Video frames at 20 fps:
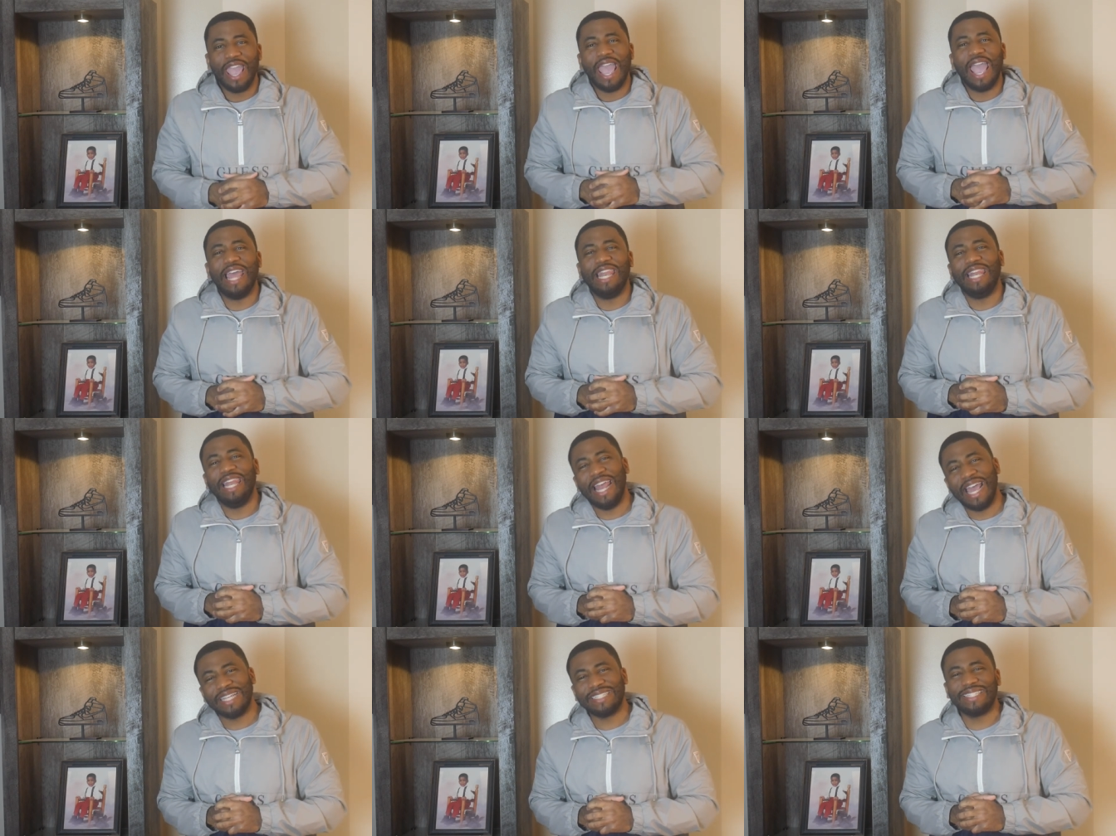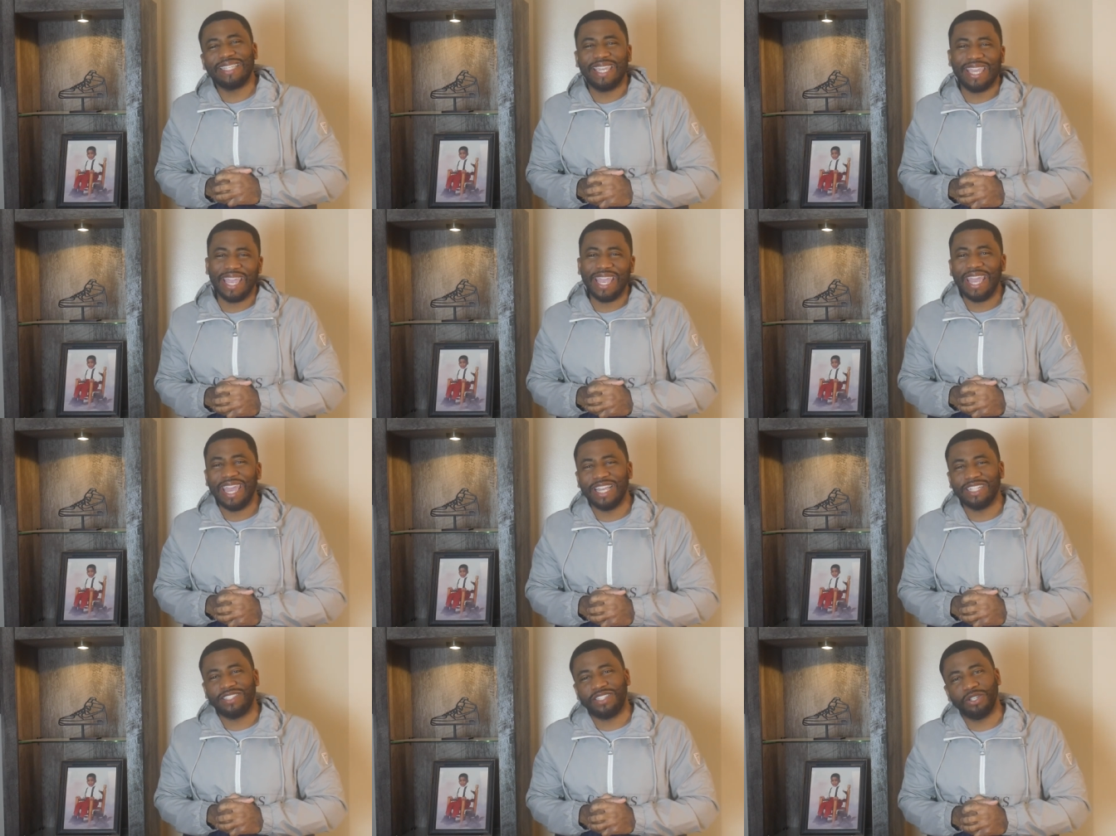and let's
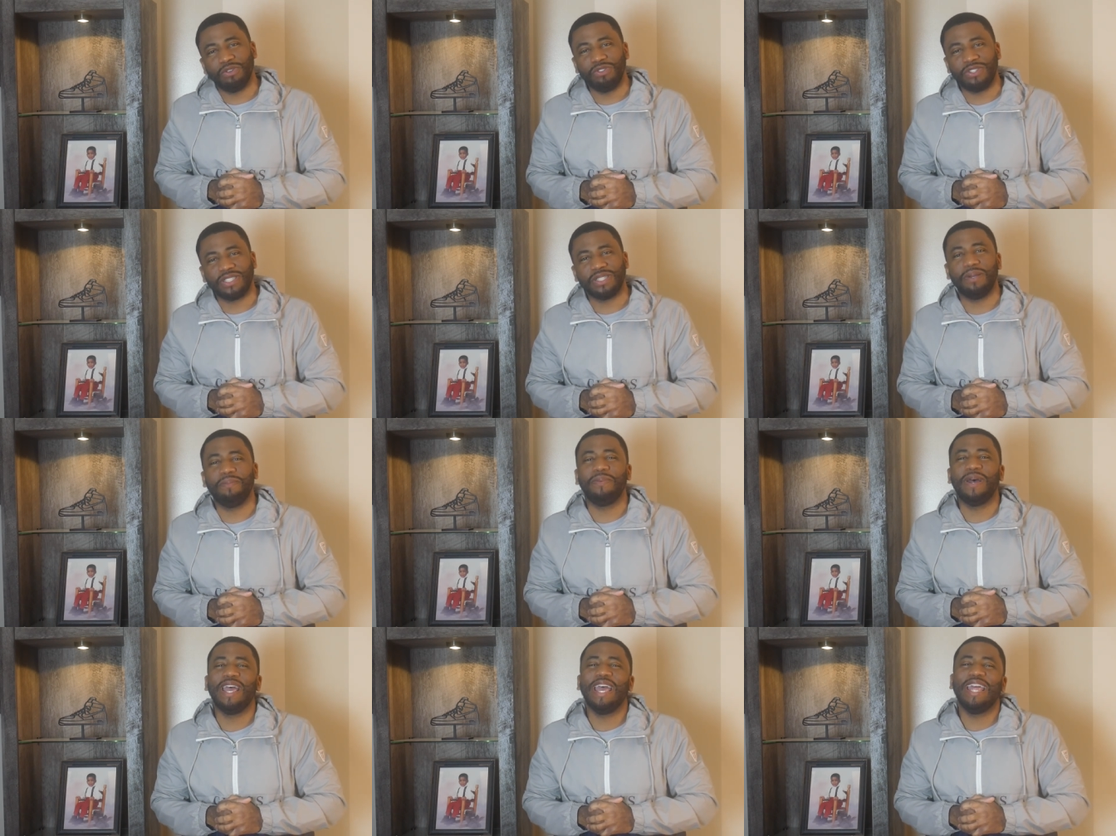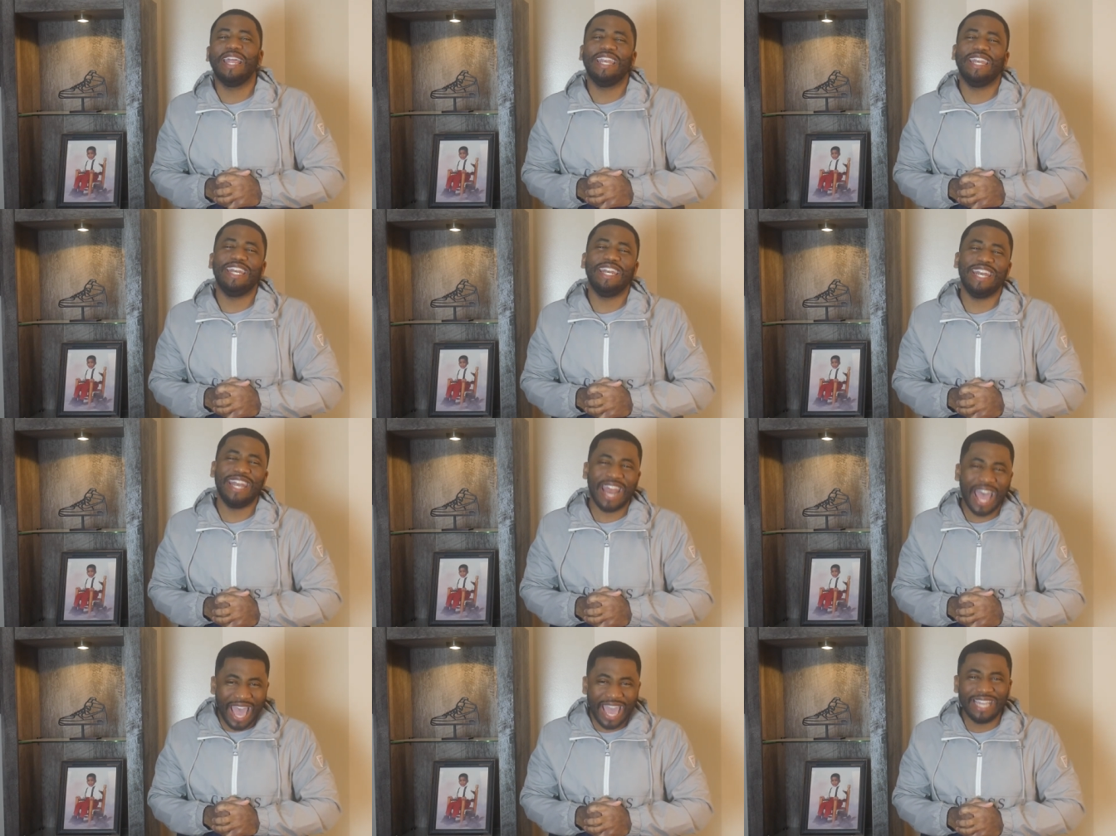get into some
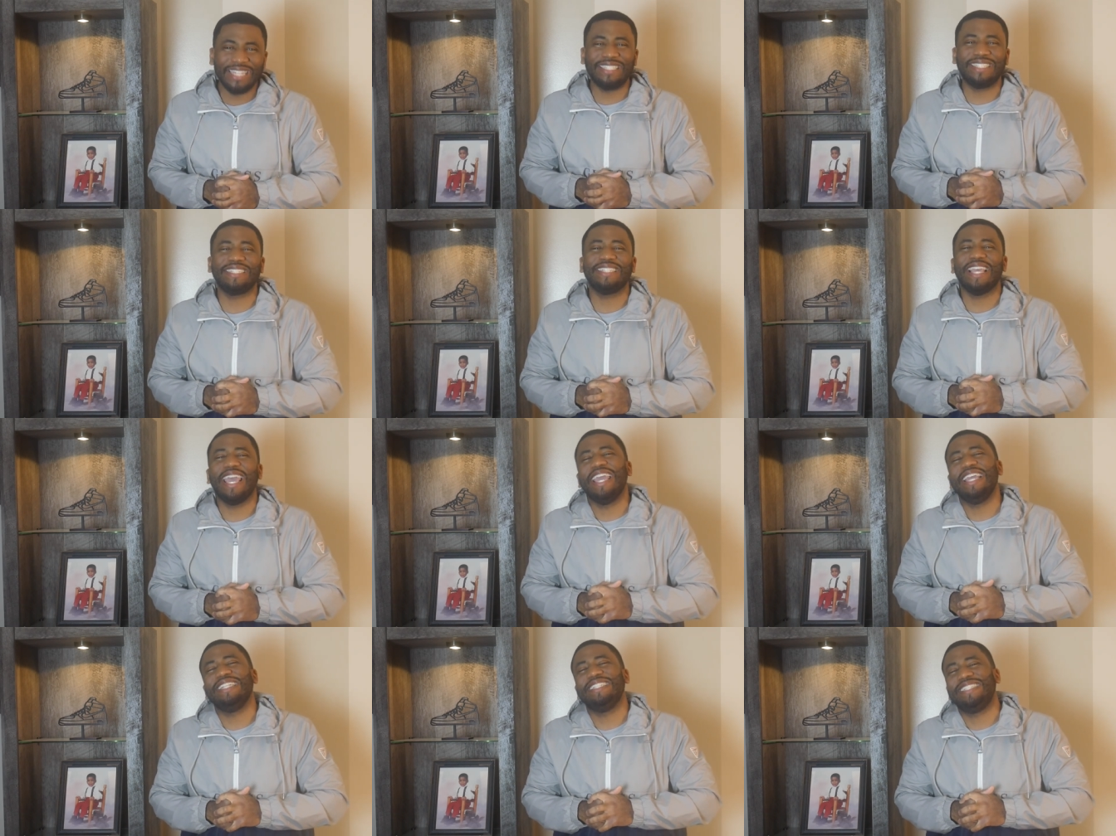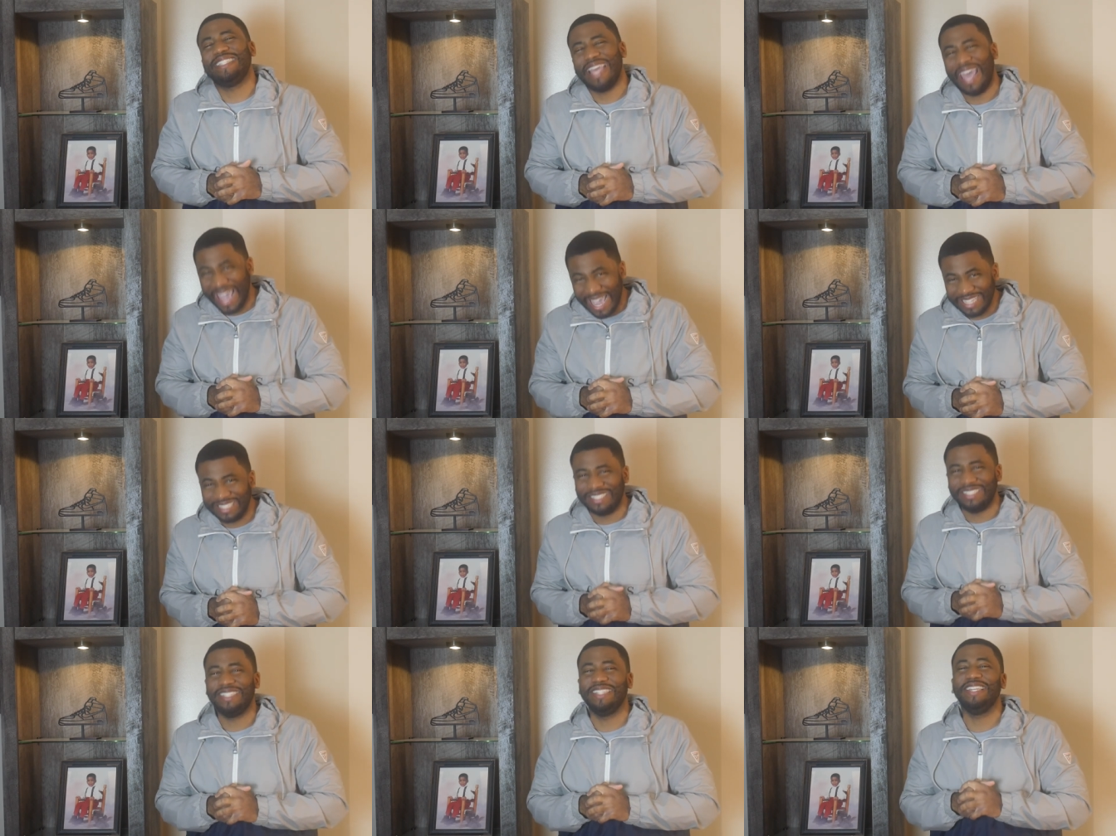nice and
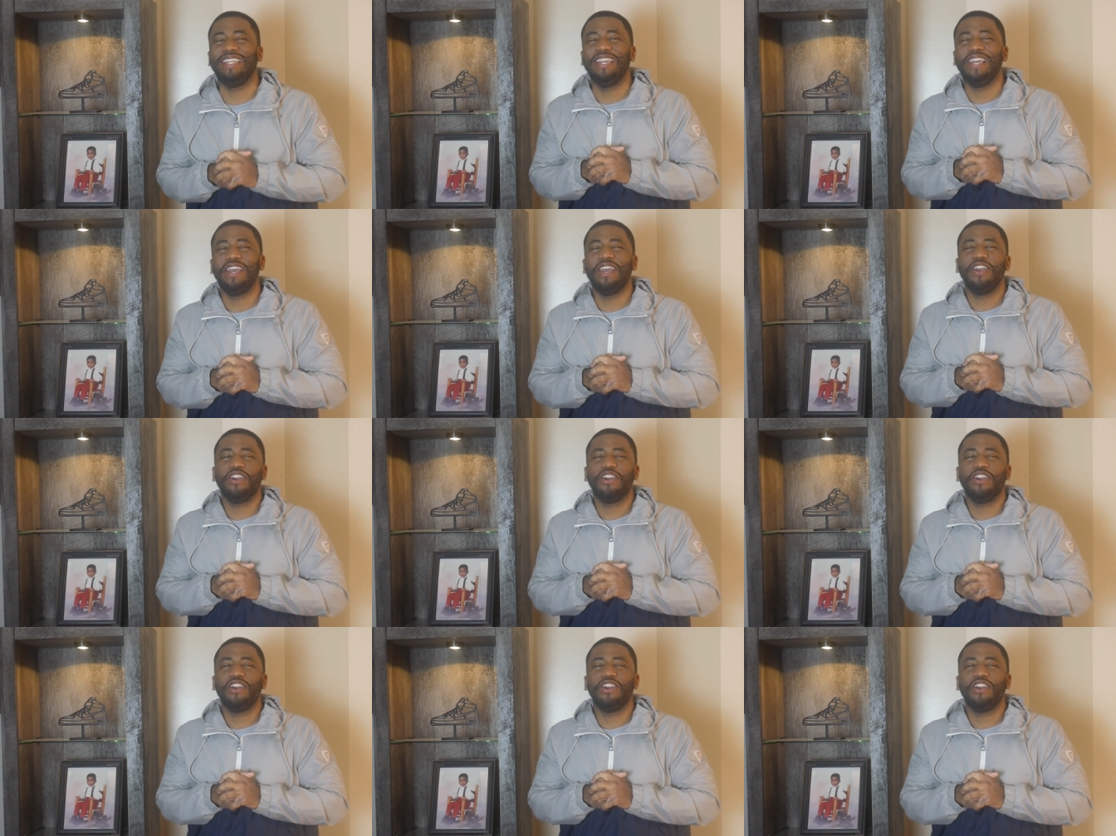tasty